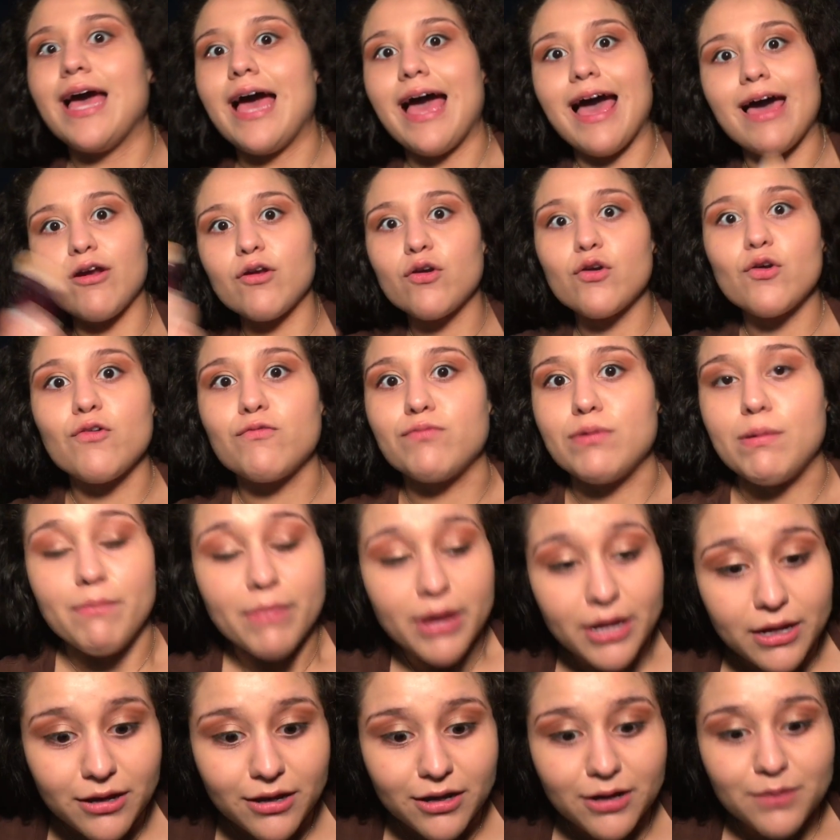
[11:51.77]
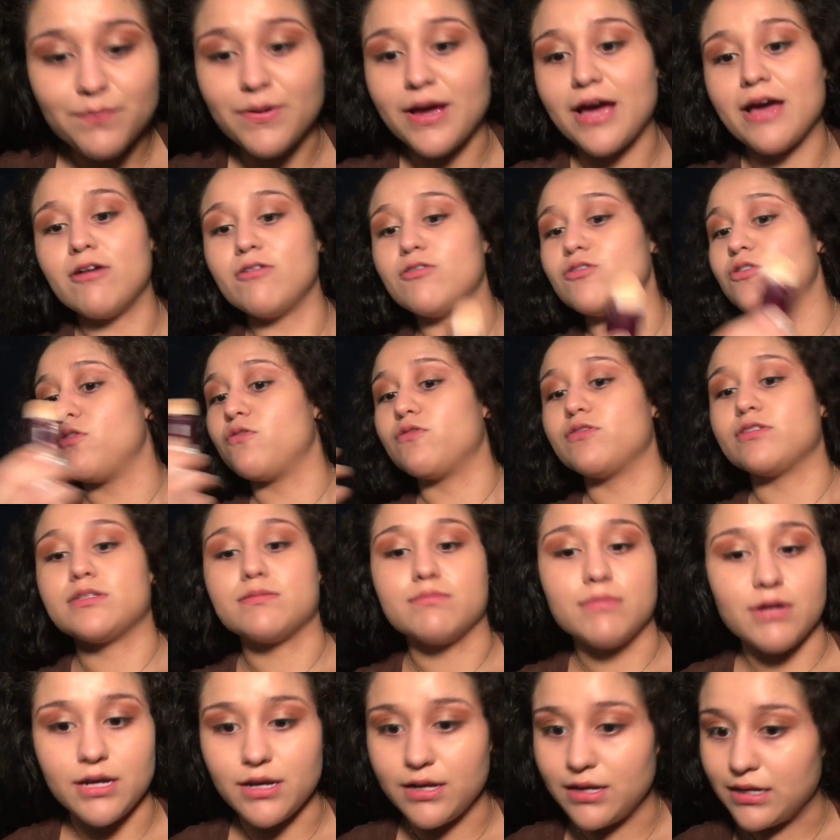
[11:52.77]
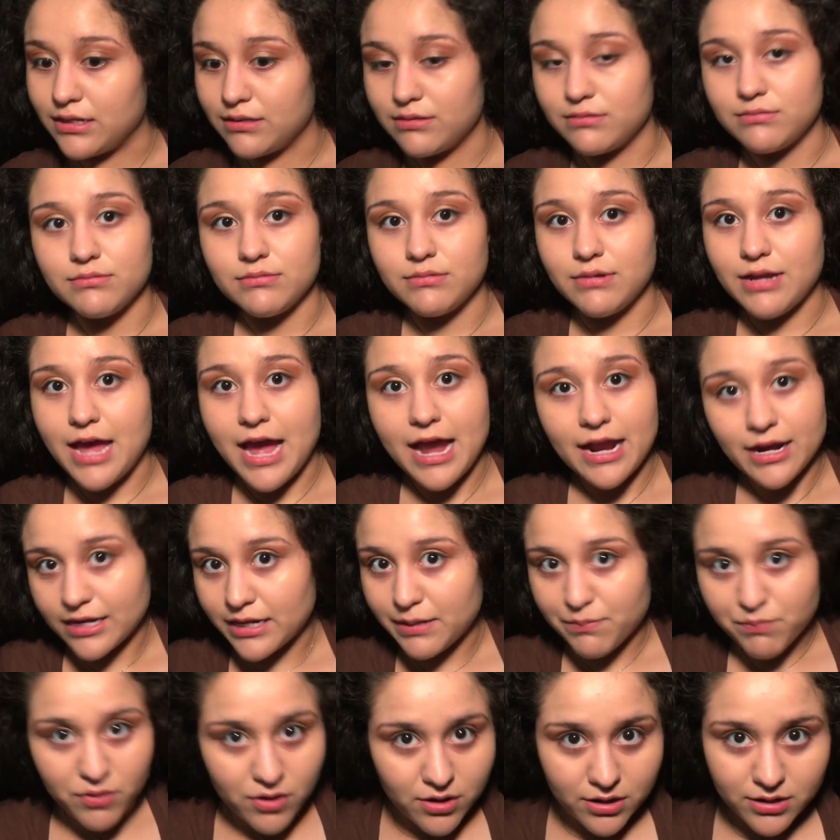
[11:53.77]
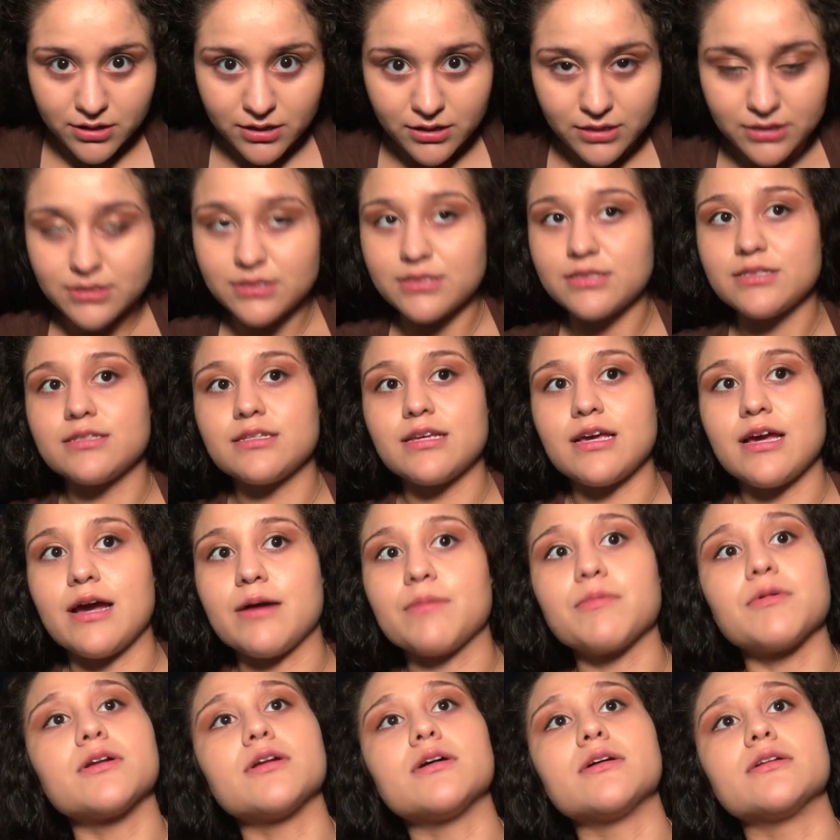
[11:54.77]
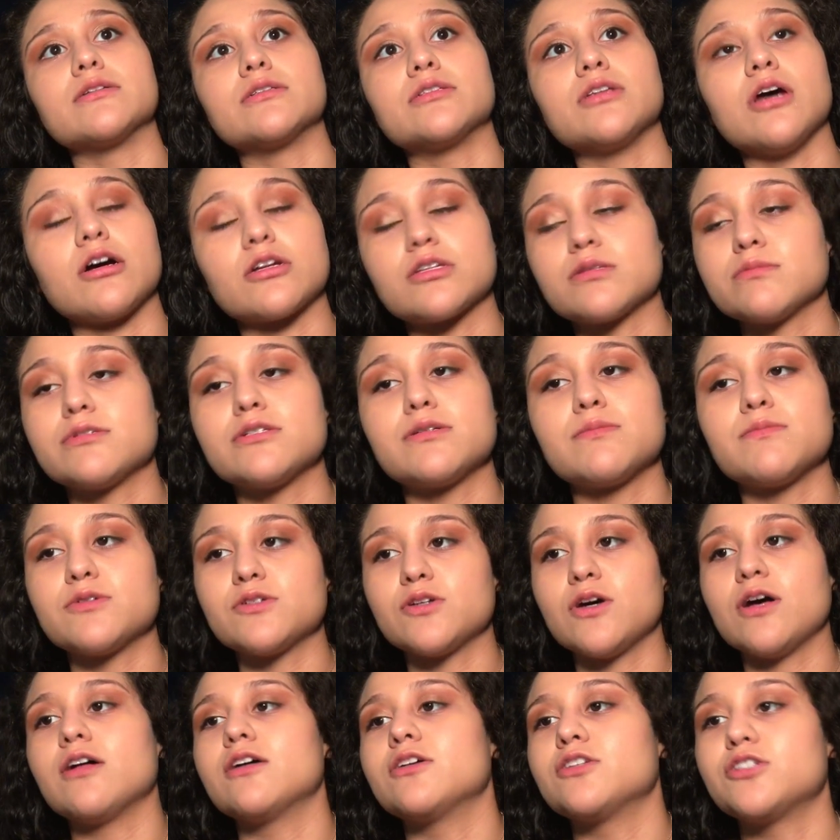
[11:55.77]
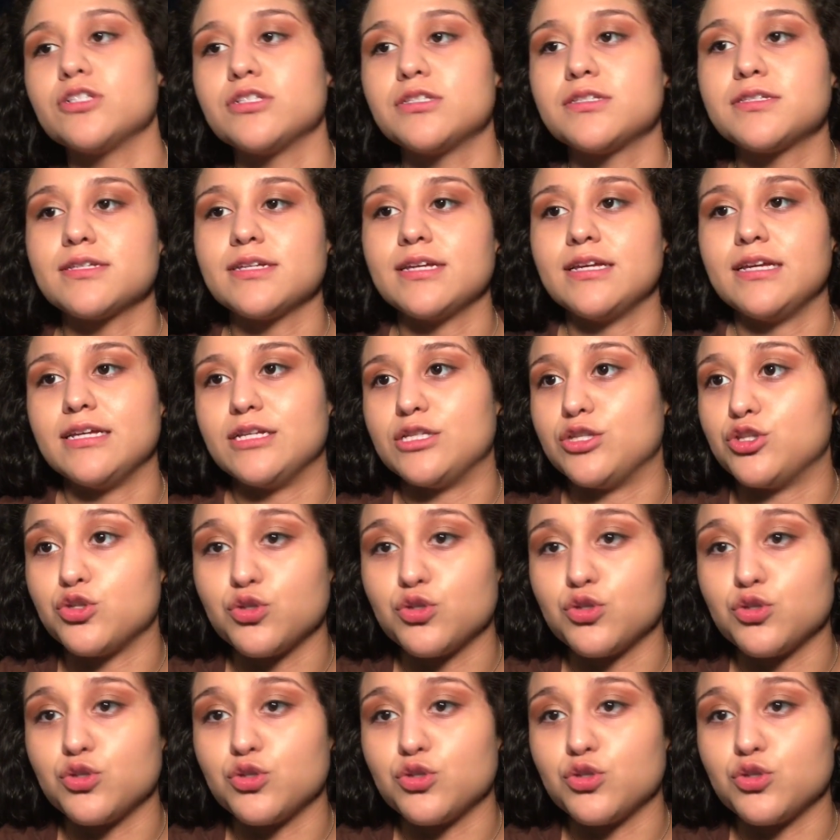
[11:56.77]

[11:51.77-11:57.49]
I don't know if my makeup, I don't know if it's my acne products. I'm gonna talk to my dermatologist and